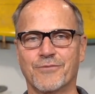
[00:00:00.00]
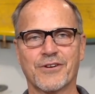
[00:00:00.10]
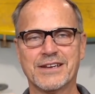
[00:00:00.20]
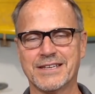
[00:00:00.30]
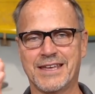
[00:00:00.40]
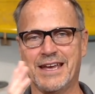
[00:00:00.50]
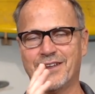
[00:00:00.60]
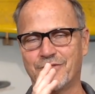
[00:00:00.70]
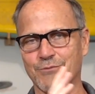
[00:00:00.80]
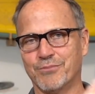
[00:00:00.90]
Whereas again,
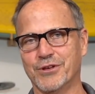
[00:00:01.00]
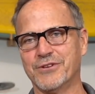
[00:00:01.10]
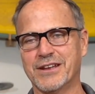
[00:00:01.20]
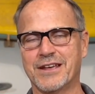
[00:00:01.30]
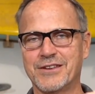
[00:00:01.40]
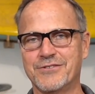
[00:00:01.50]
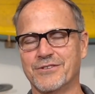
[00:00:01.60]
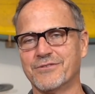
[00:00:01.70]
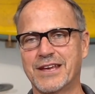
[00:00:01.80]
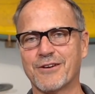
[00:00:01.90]
if you're bloated and you
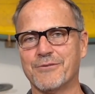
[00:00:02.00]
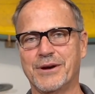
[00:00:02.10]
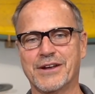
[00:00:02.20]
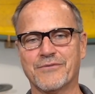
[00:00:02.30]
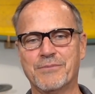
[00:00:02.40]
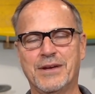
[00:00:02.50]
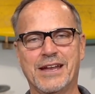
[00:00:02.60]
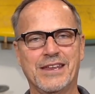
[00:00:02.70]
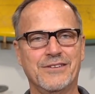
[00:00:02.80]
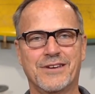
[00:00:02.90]
don't care about every
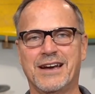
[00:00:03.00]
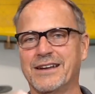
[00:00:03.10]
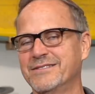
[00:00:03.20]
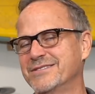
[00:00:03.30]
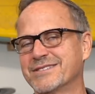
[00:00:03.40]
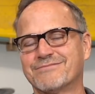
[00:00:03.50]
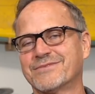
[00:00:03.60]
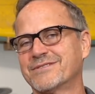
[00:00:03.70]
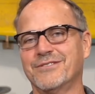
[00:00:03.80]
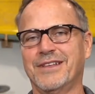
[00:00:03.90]
penny, you kind of just
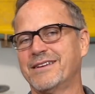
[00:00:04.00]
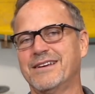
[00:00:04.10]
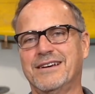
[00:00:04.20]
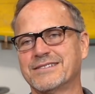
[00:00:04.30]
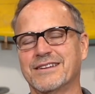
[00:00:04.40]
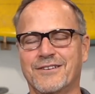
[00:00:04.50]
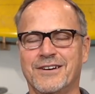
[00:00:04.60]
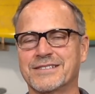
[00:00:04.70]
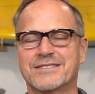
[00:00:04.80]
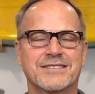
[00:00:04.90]
go like, ah, it's gonna
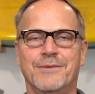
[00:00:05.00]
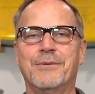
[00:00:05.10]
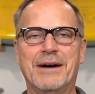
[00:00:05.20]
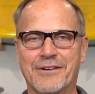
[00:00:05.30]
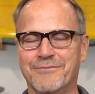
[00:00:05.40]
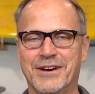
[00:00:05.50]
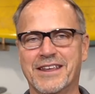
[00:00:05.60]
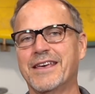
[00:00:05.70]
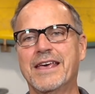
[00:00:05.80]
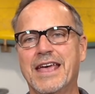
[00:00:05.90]
cost some amount of money.